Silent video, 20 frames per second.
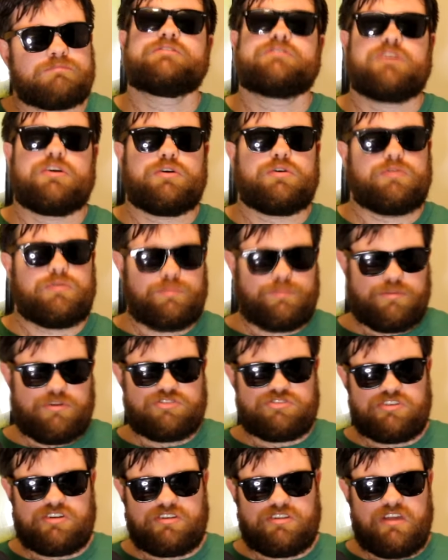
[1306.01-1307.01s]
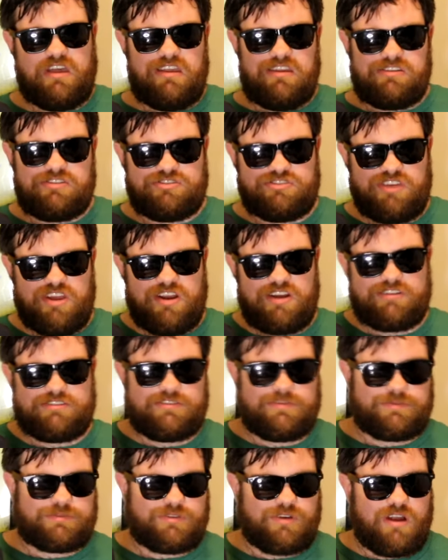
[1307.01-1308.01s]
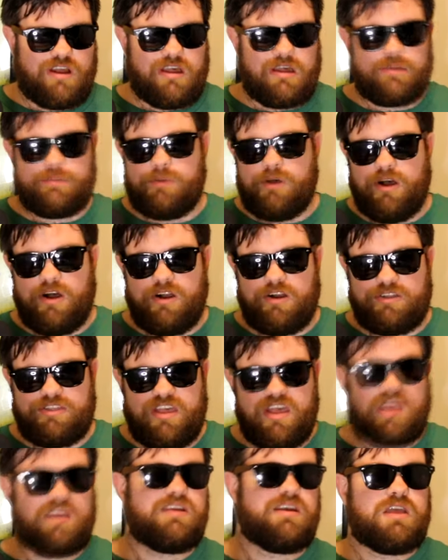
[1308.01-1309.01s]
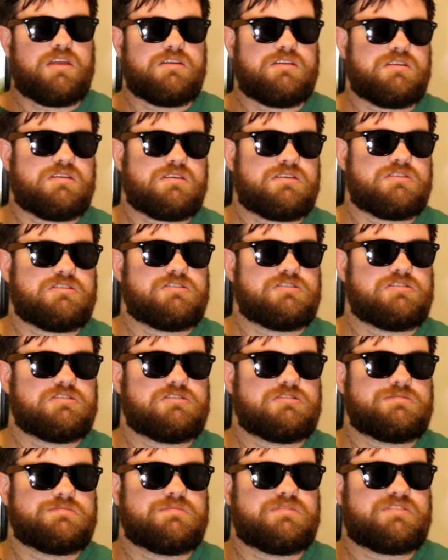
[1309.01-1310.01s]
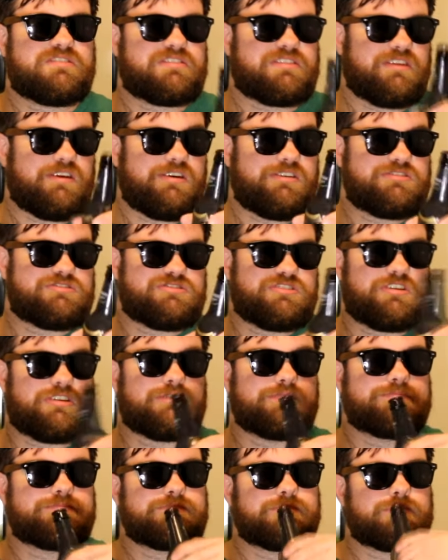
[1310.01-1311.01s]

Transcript: So be sure to like, share, subscribe, all that. And, sláinte.